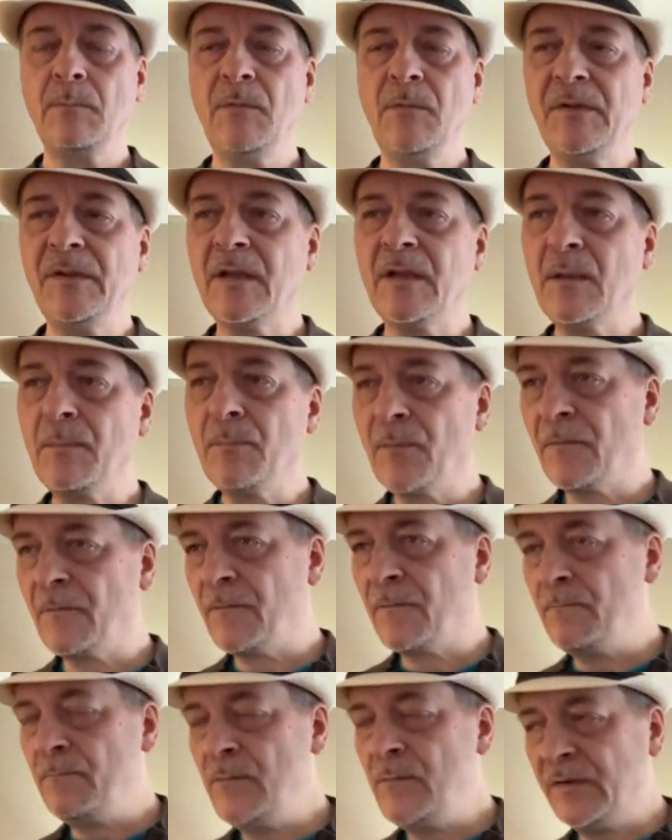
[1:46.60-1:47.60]

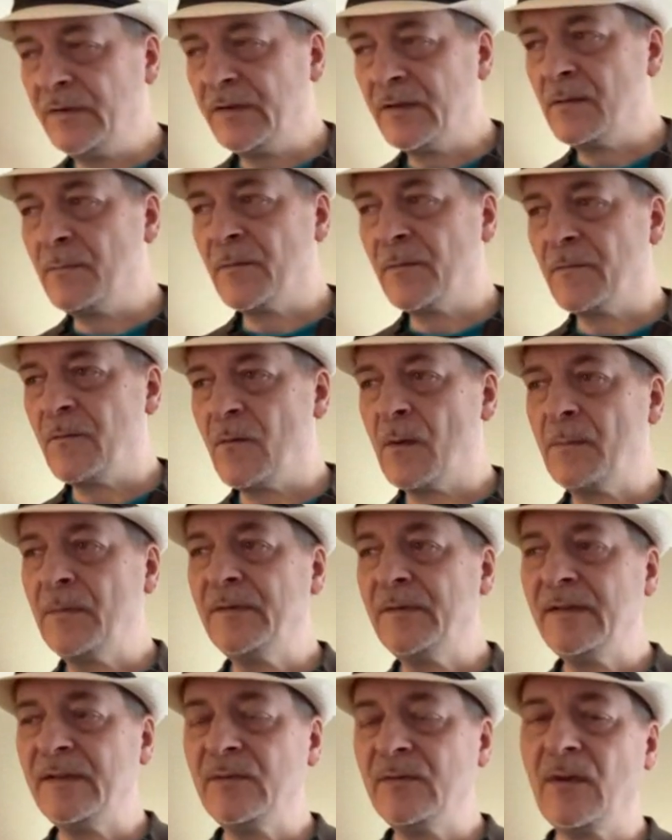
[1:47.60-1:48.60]
Musical
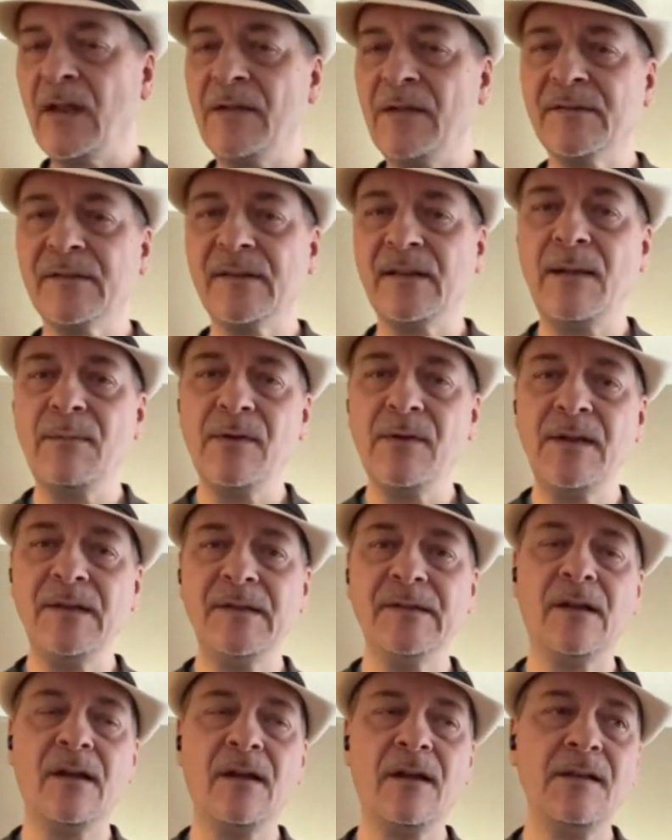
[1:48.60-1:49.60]
performances when I have
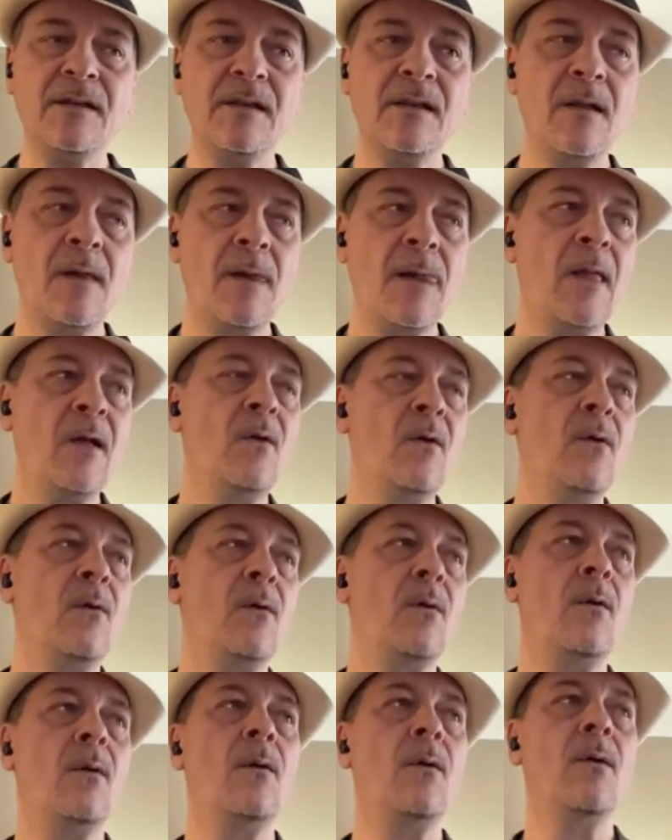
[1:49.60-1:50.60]
celebrities on
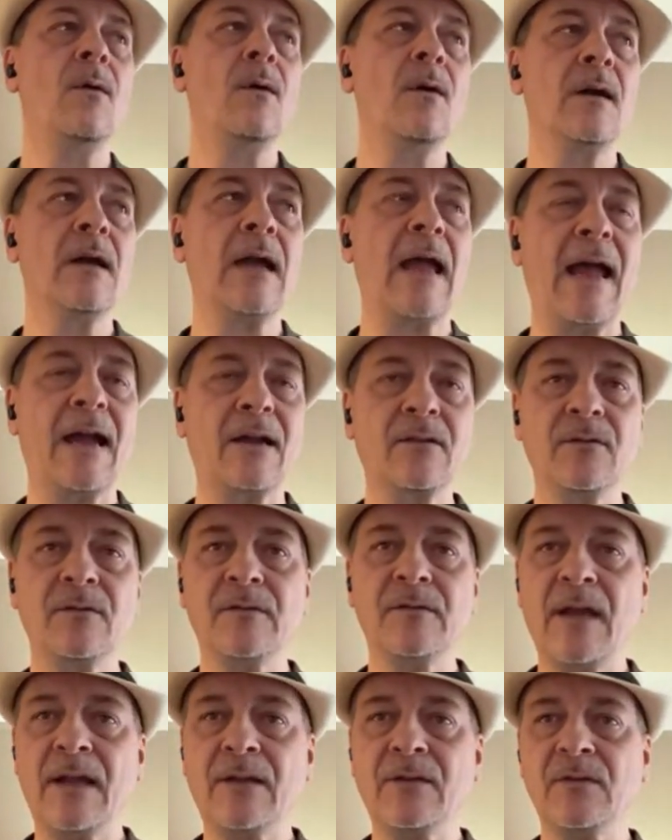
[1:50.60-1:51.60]
or
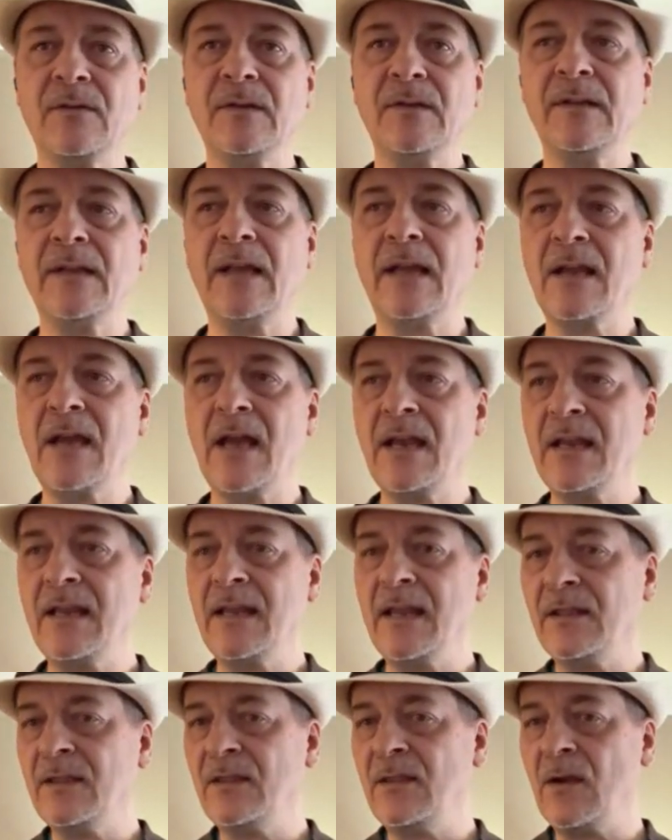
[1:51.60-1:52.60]
actors, actresses, I kind
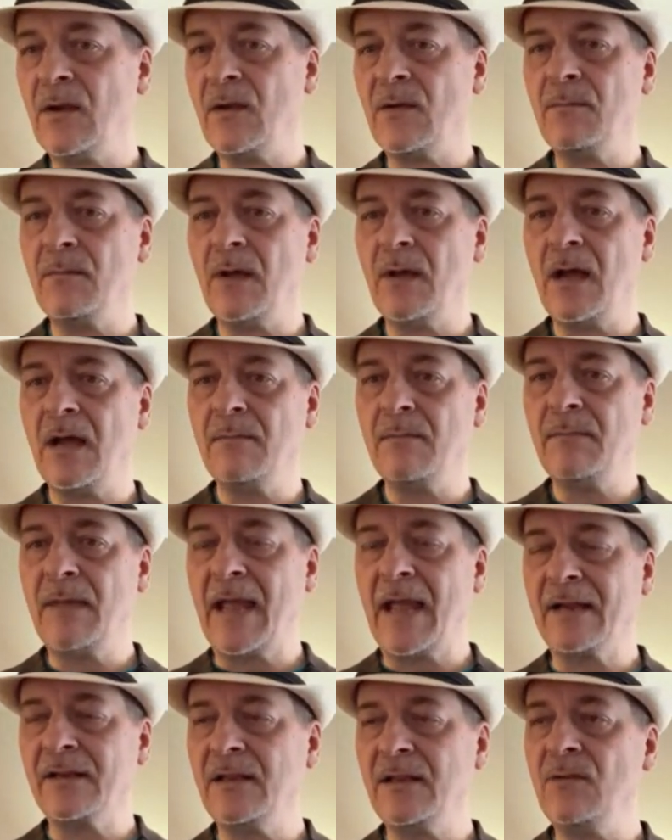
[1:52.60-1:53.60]
of get their
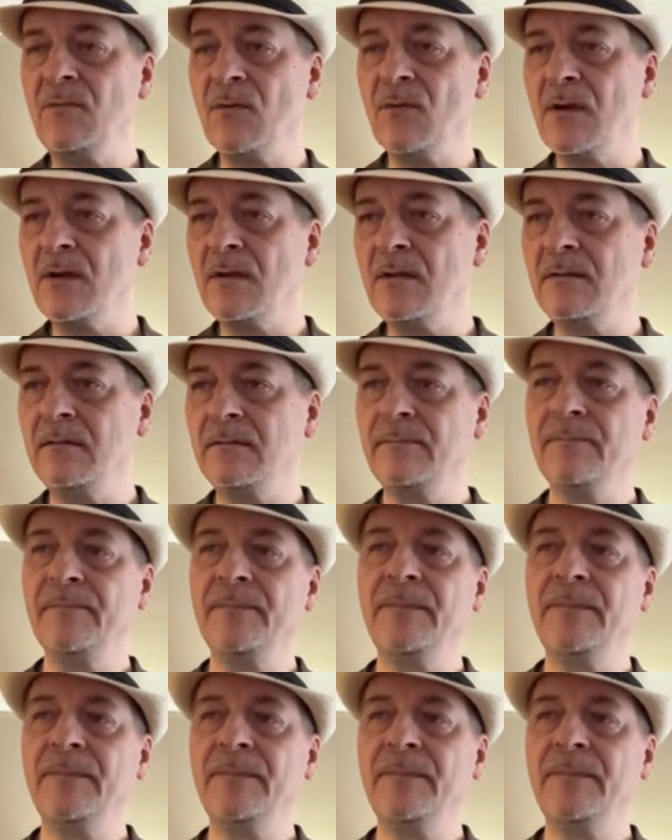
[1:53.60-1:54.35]
acting reel.